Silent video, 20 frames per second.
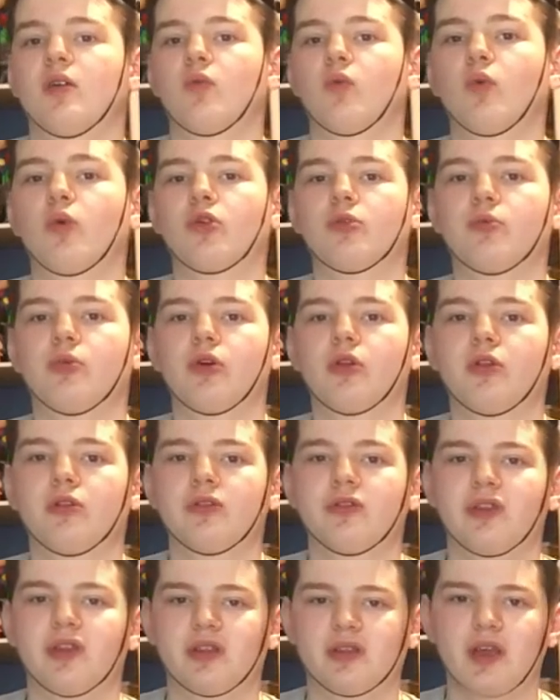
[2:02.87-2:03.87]
Warner
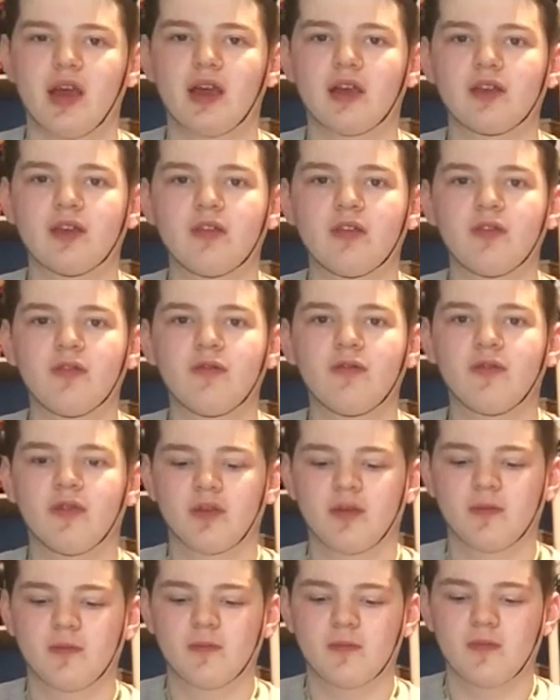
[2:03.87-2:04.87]
Brothers executive,
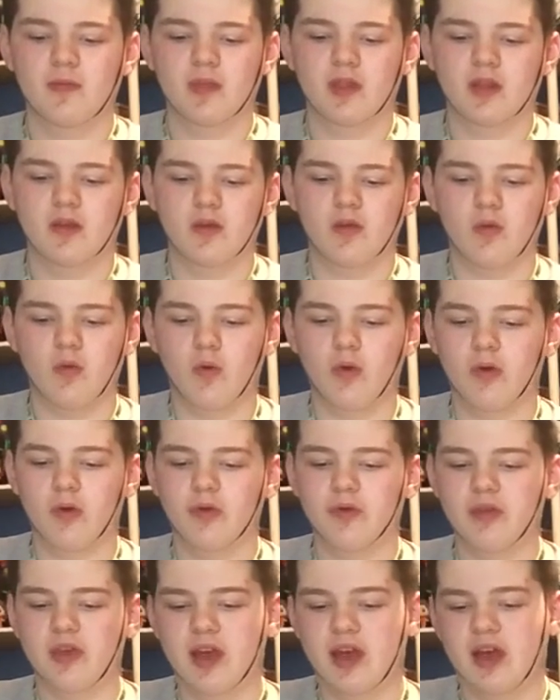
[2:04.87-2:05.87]
or
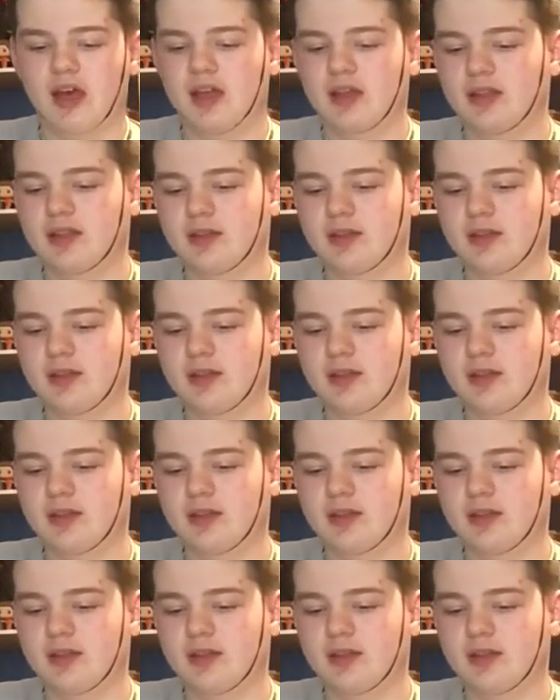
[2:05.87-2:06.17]
that